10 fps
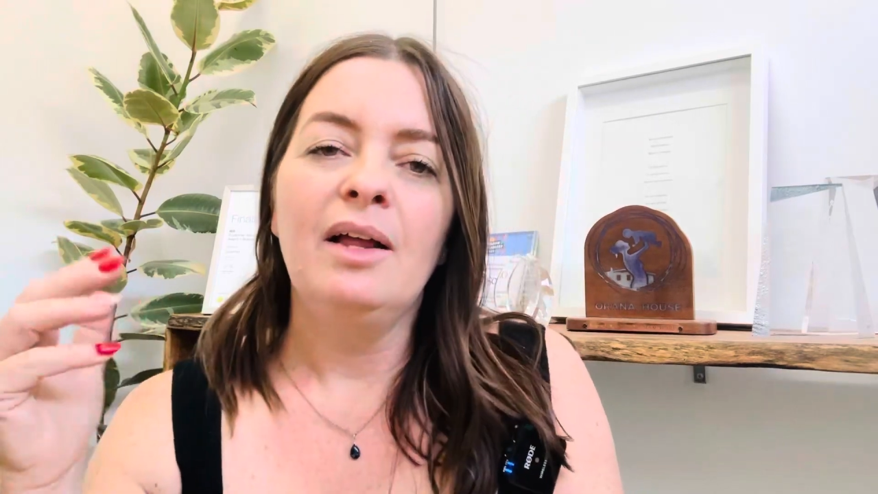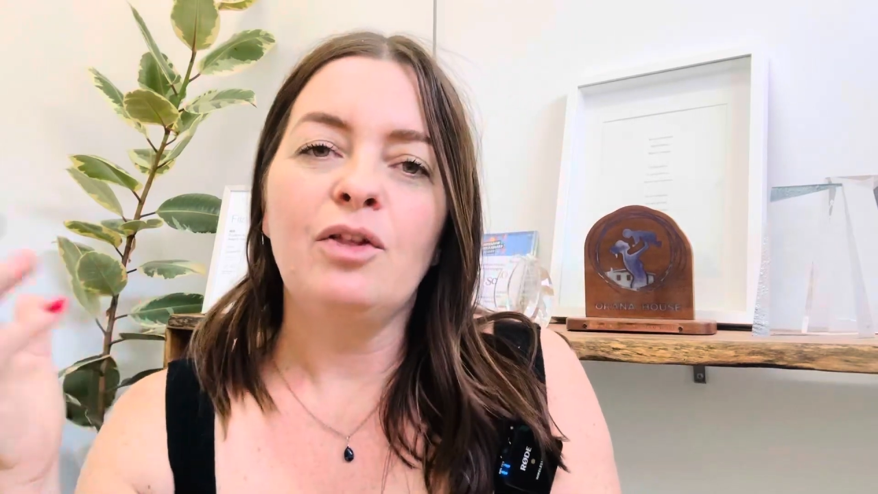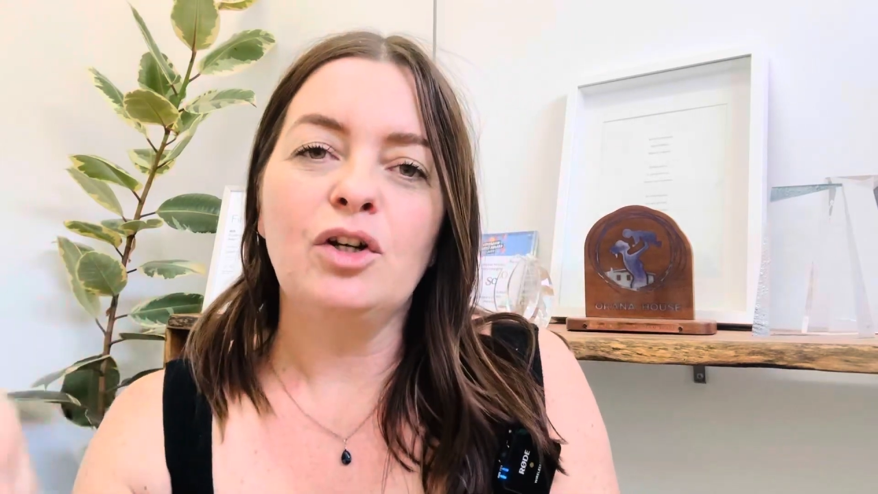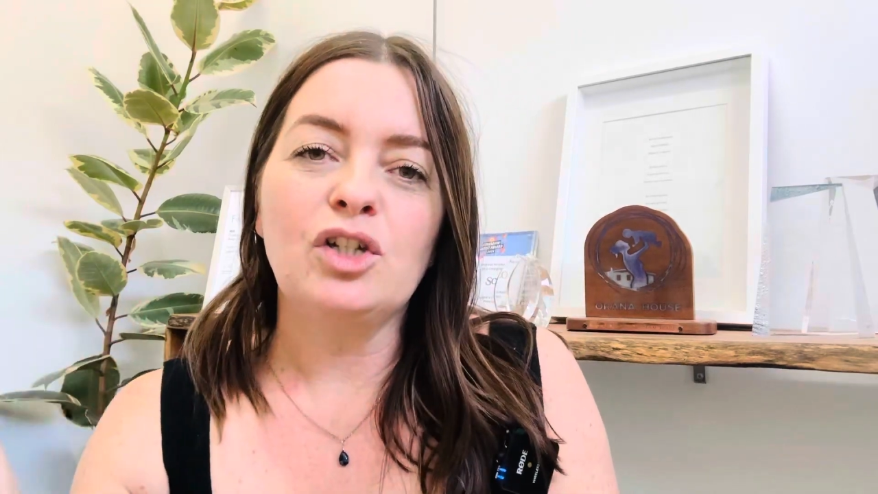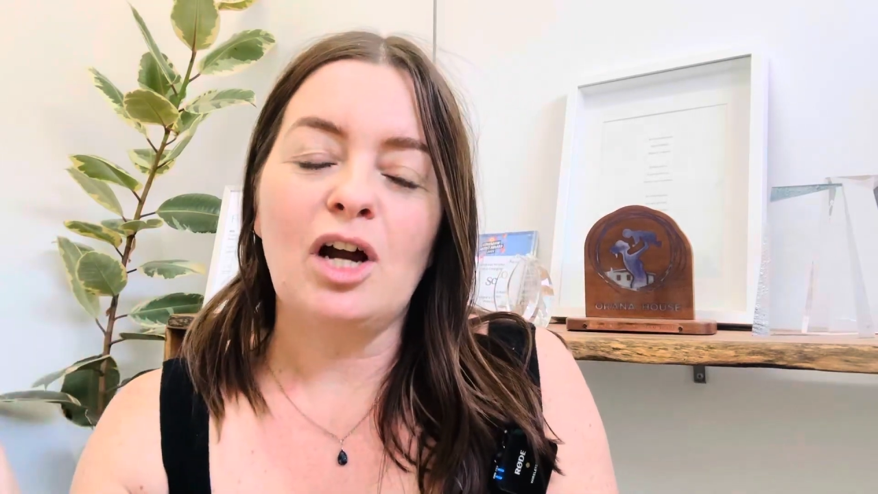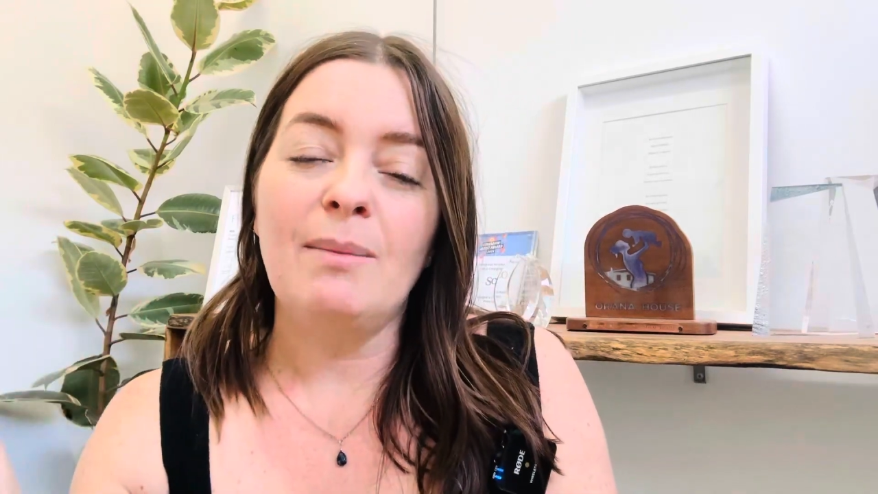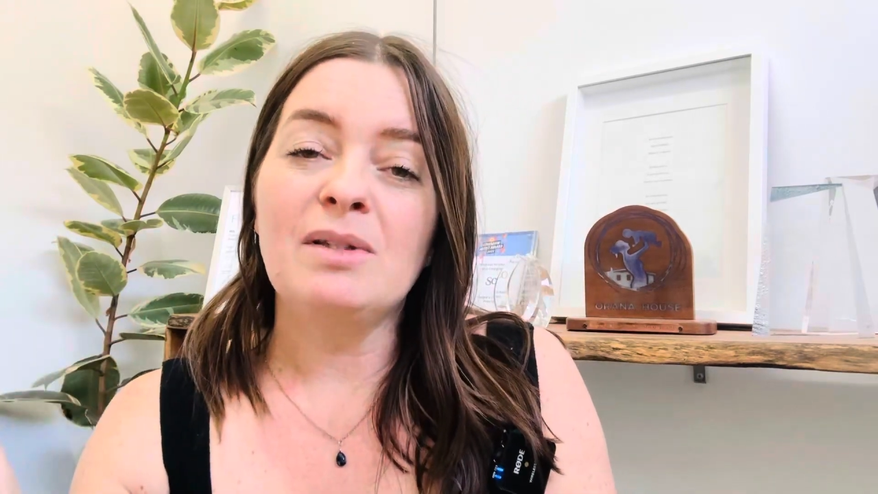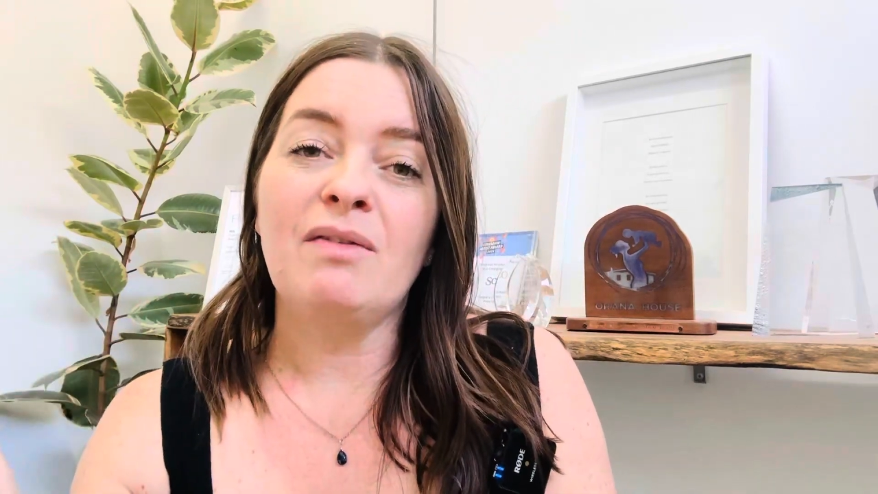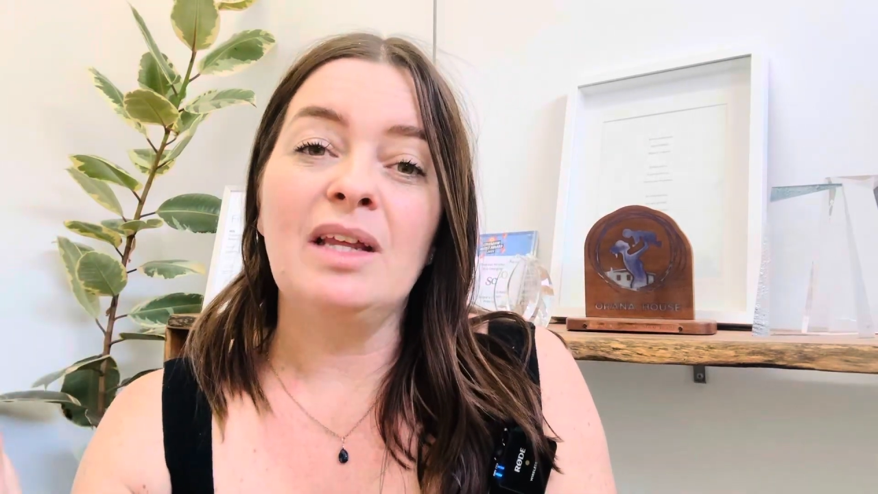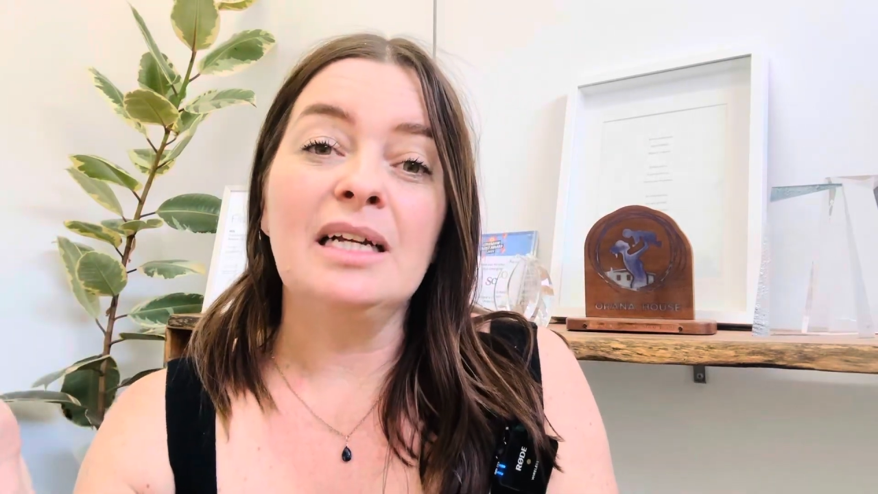those
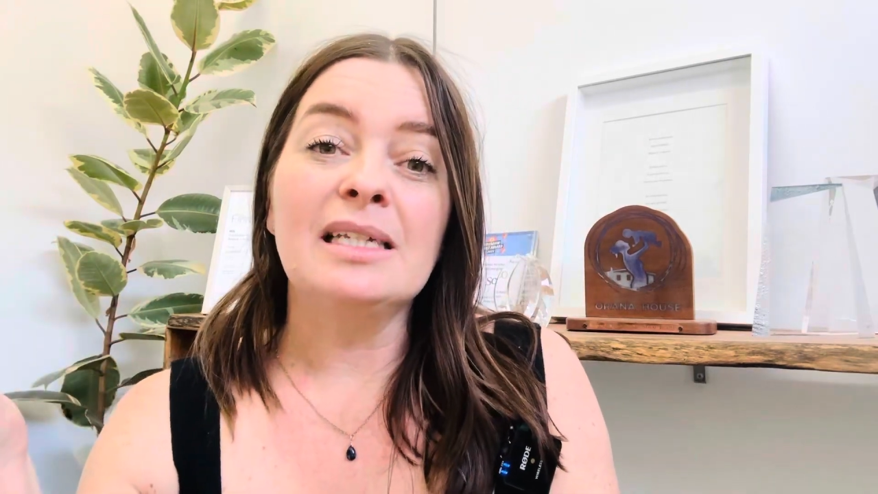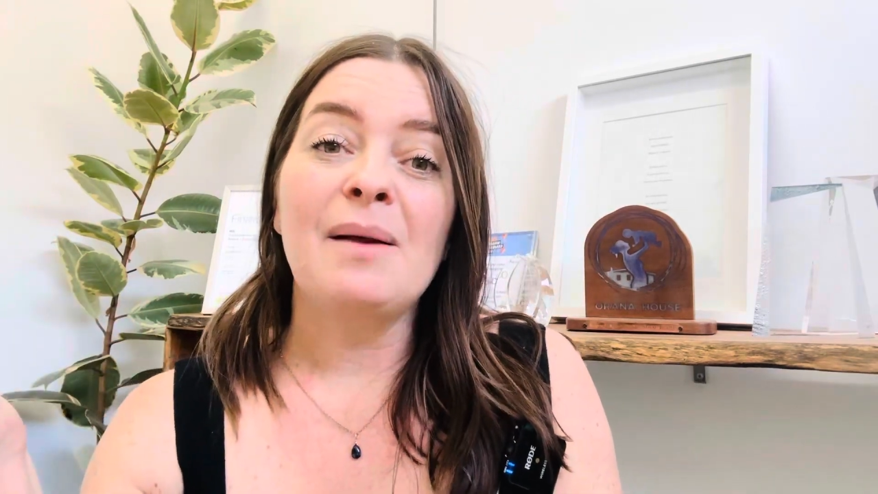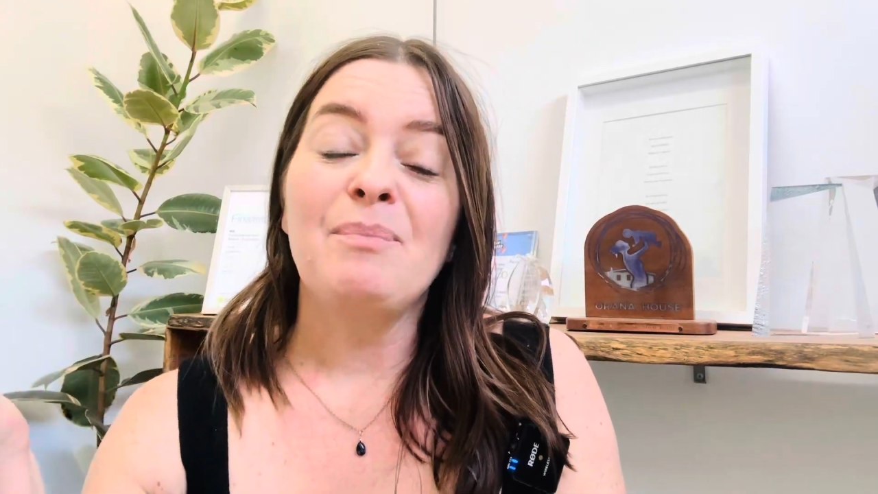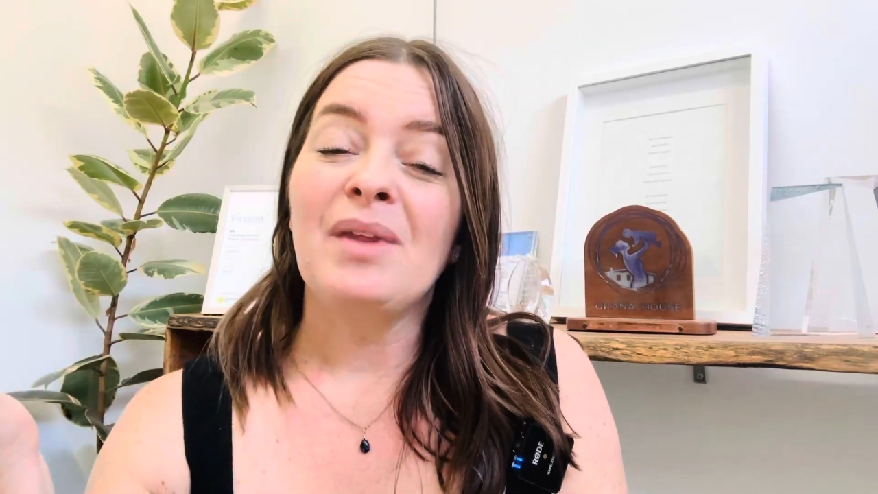types of things.